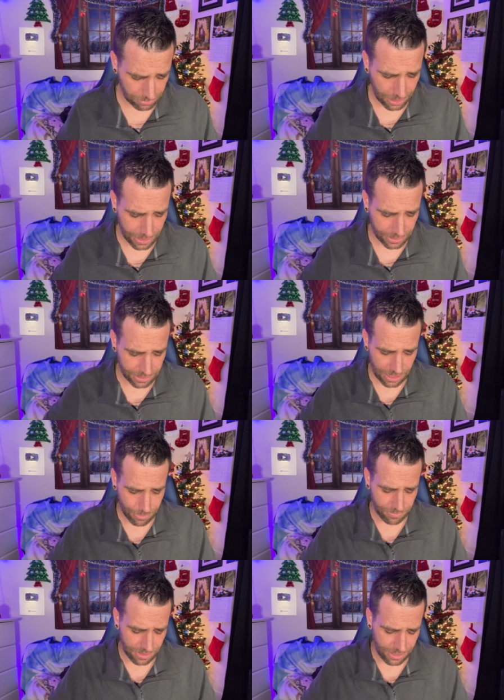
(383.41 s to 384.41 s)
Like some
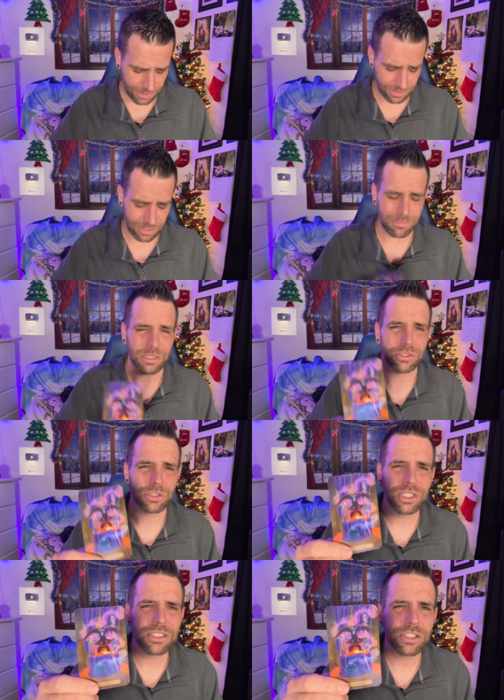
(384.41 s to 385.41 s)
of these, the
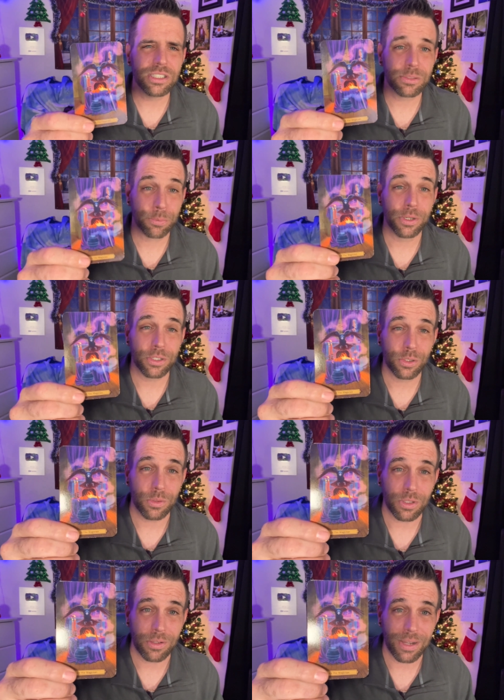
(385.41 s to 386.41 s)
Magician is pretty
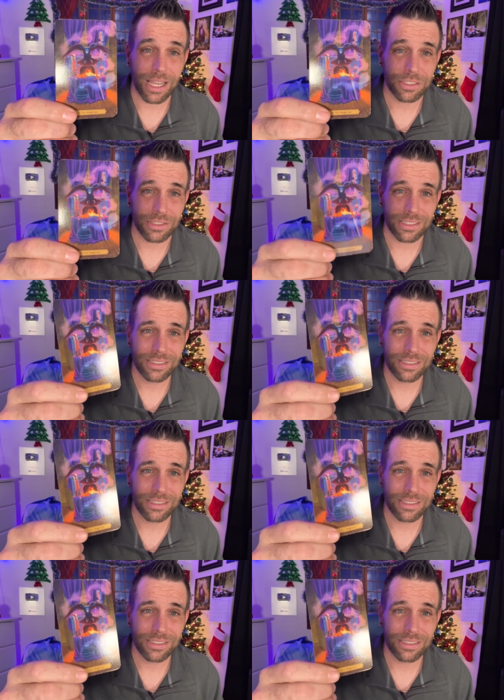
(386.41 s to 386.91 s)
cool though, actually.